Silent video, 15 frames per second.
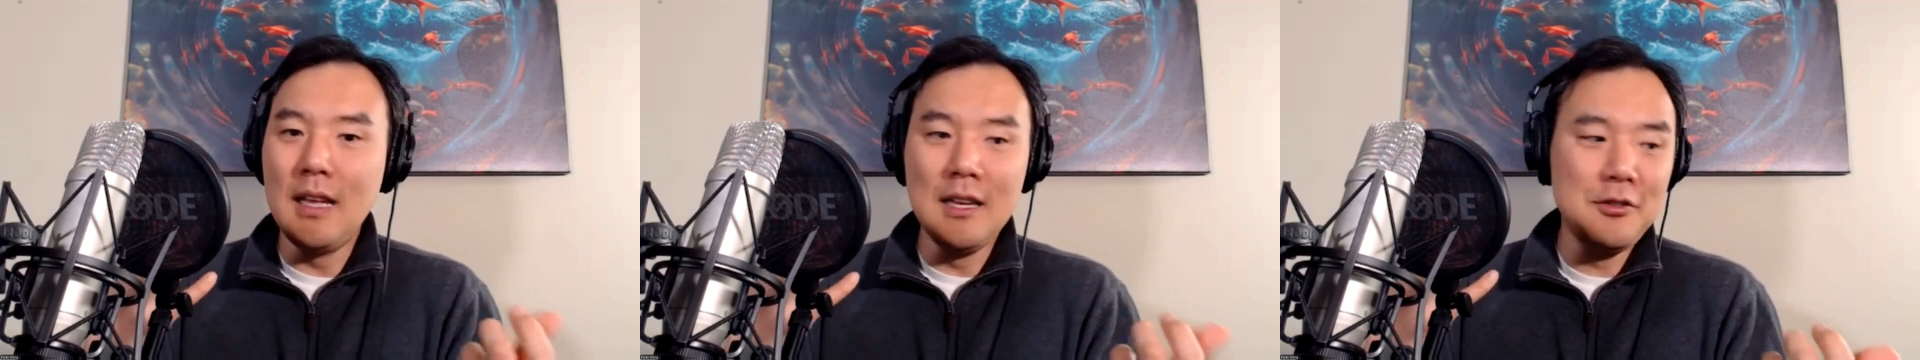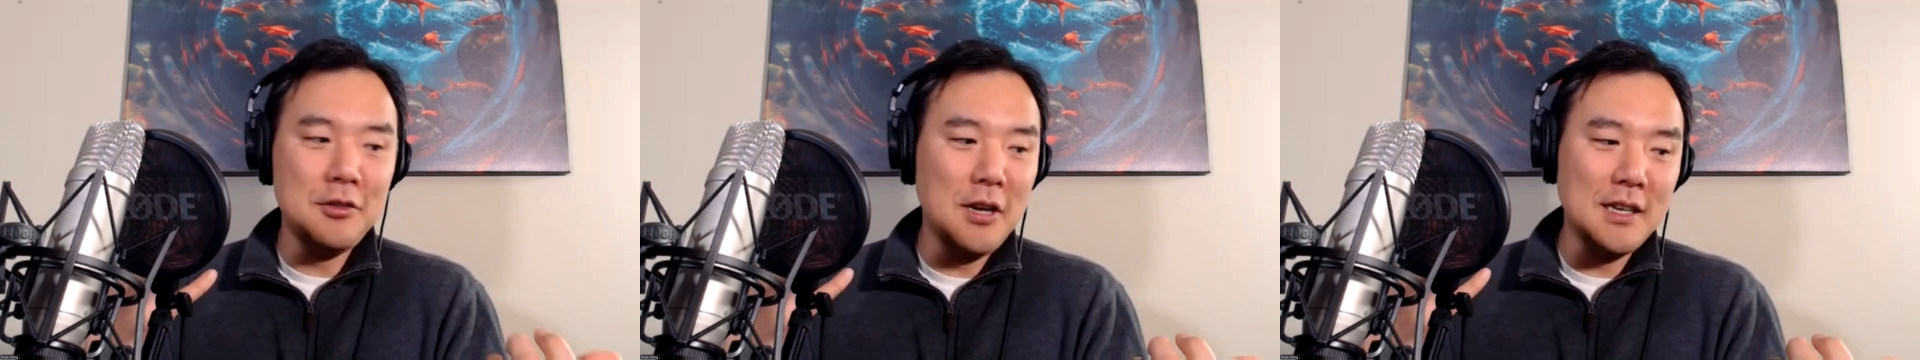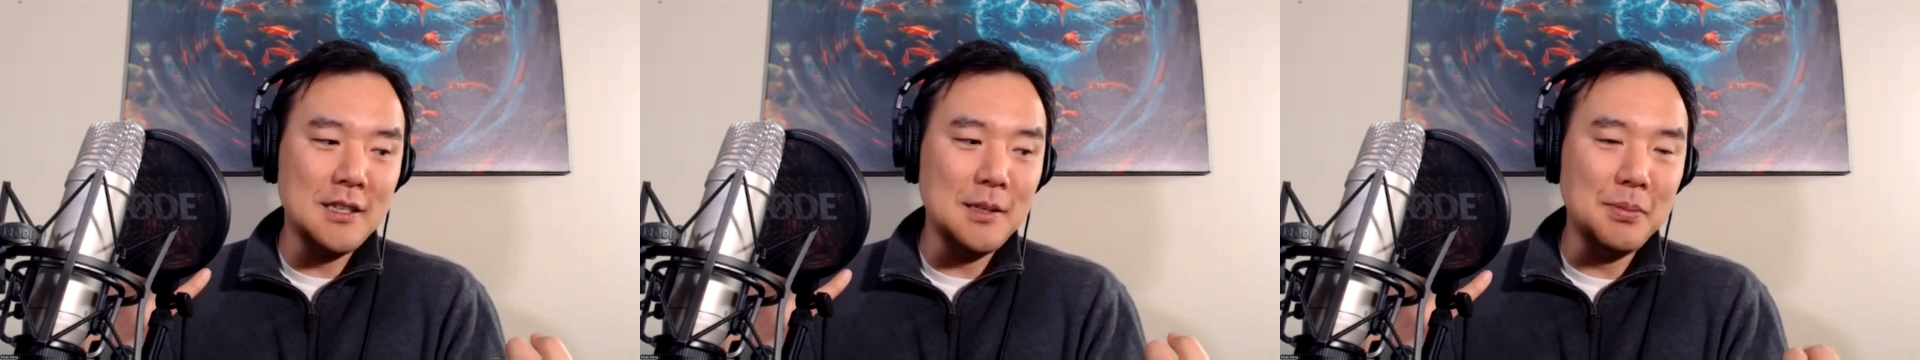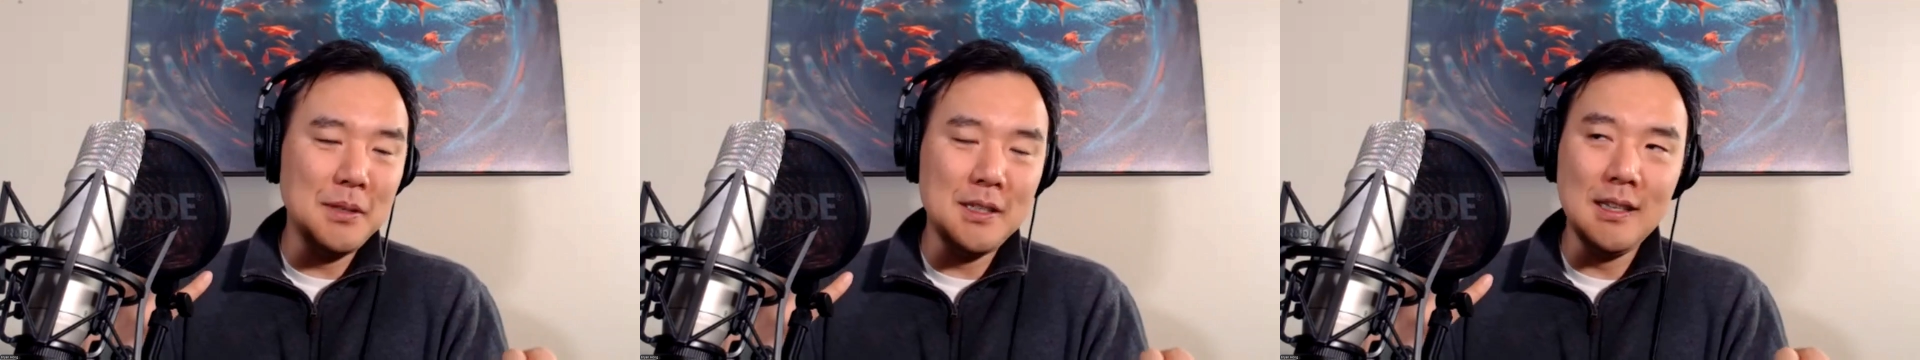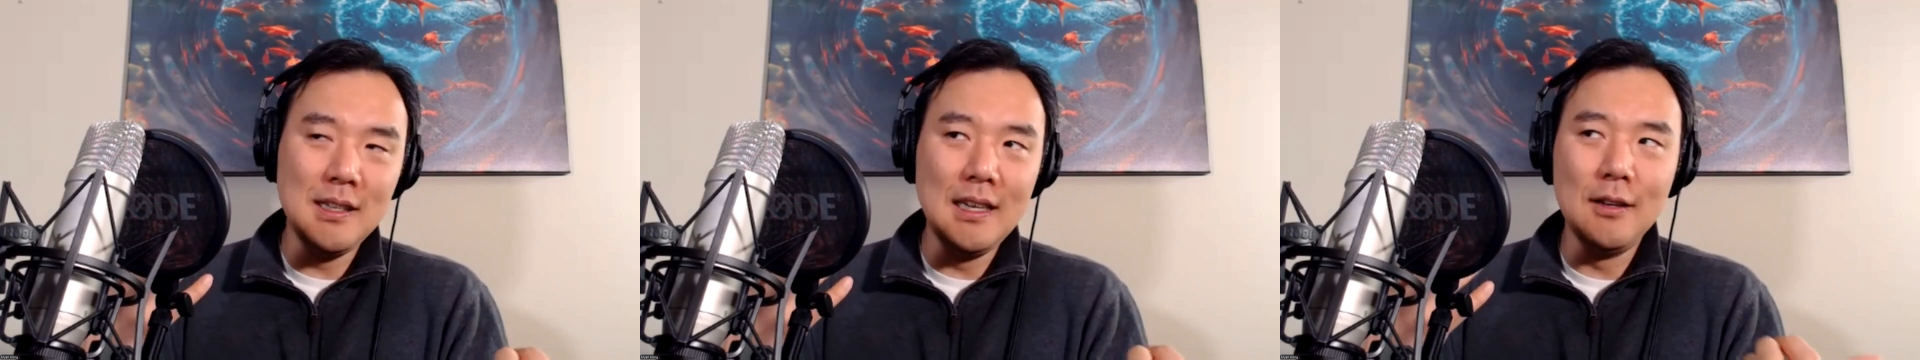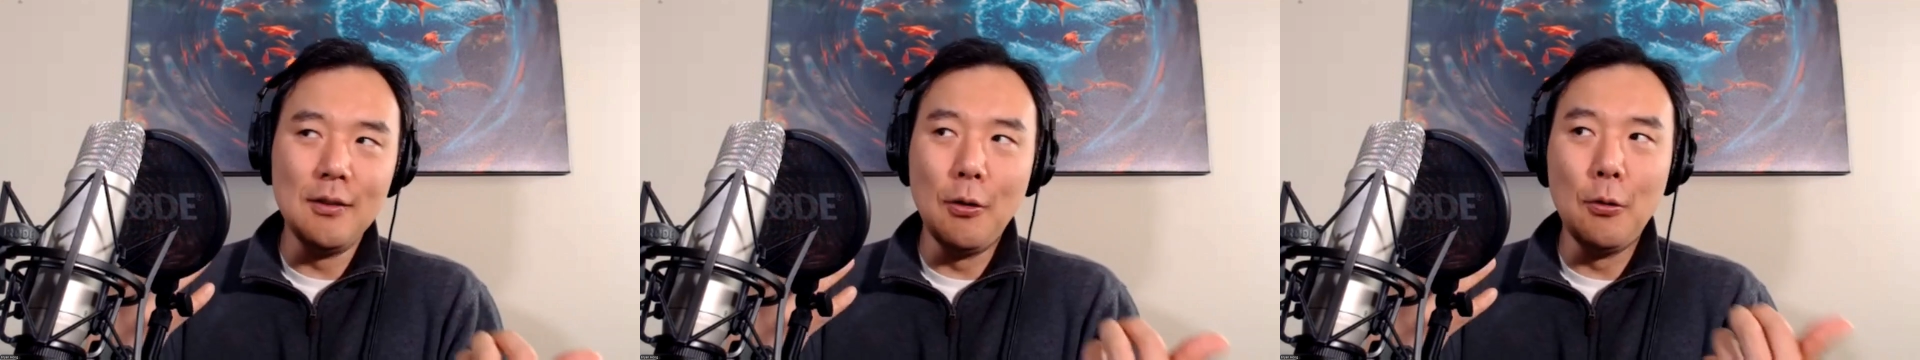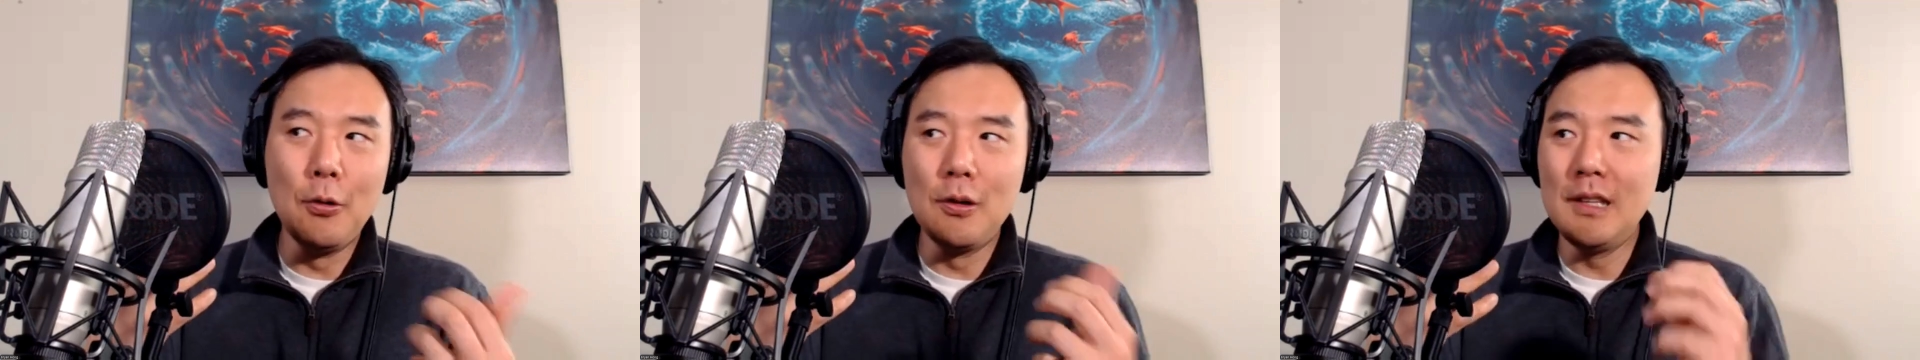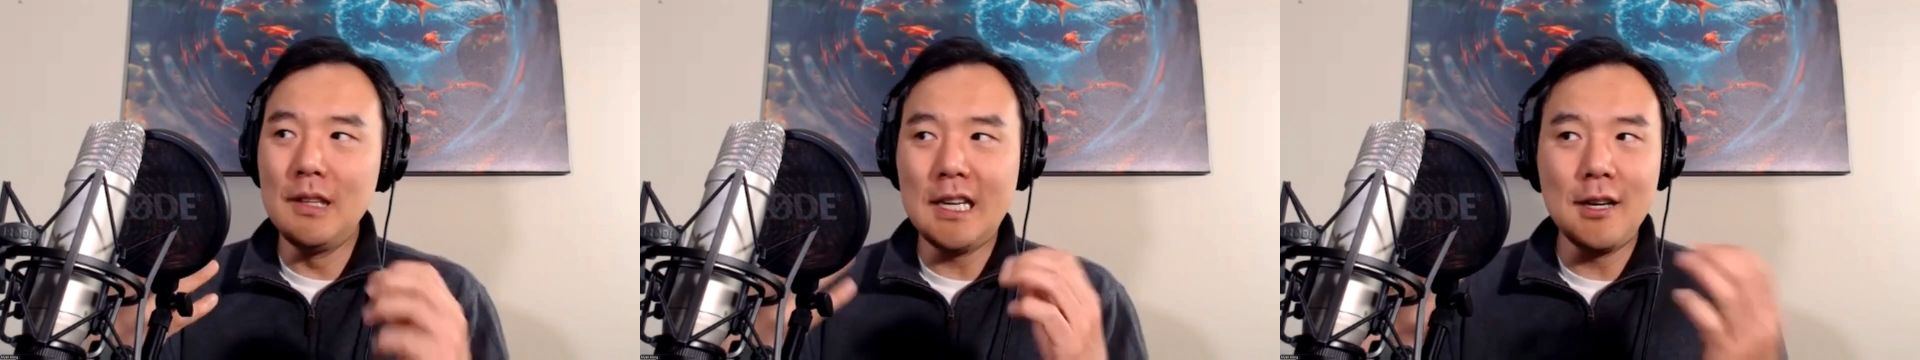And ChatGPT
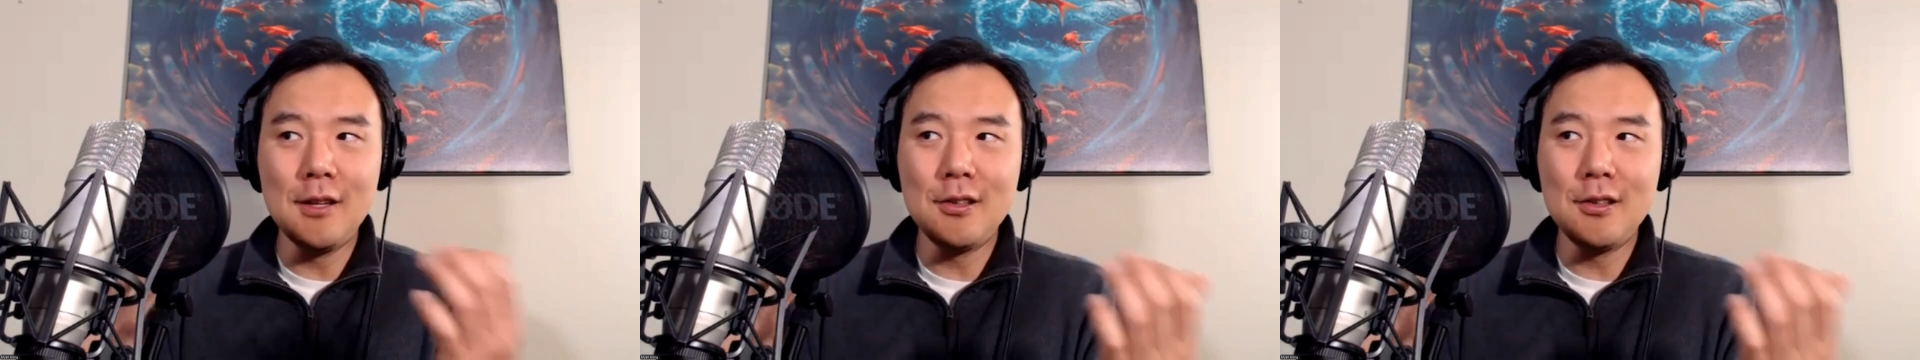or like